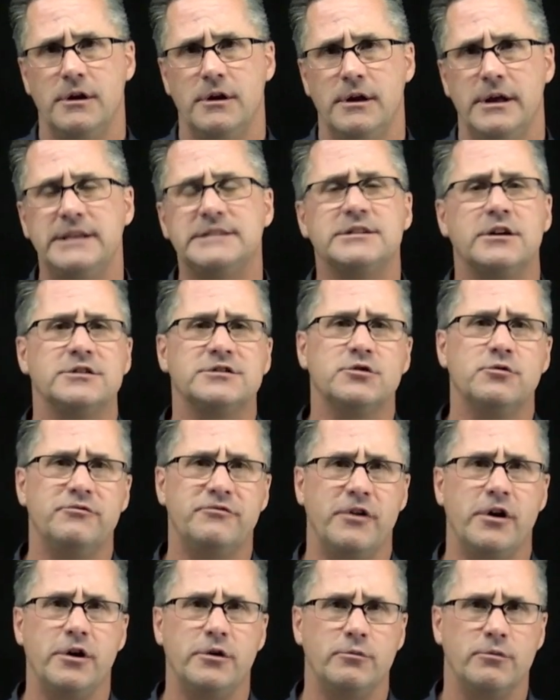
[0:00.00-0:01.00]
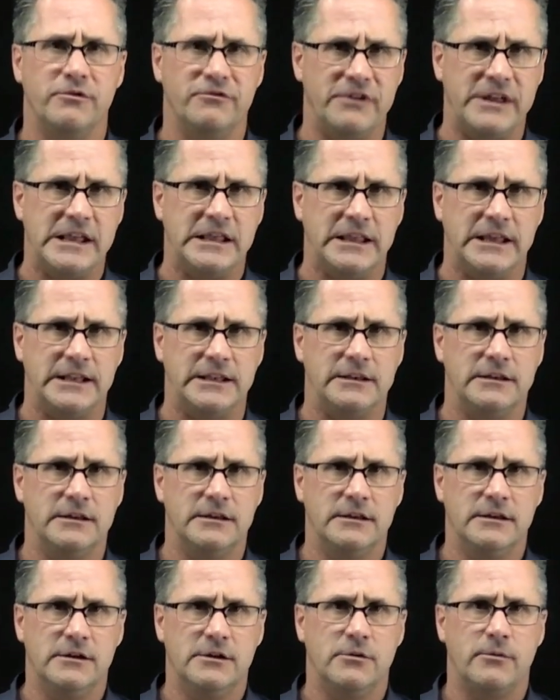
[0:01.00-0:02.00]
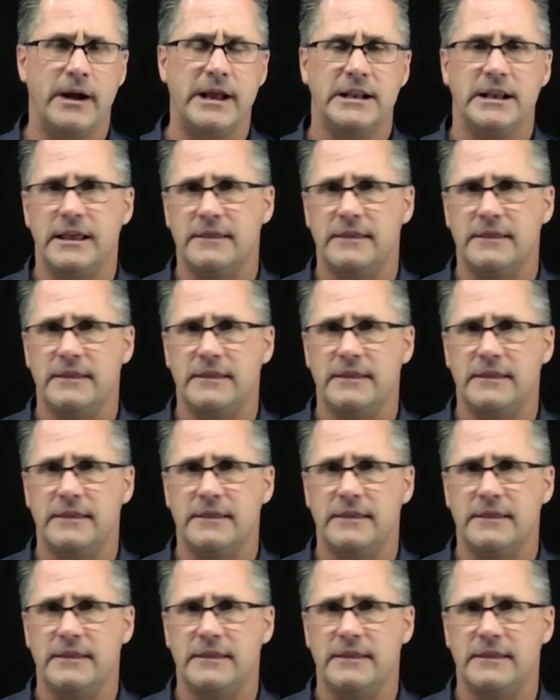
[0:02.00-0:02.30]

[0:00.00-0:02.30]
It's also very revealing, right?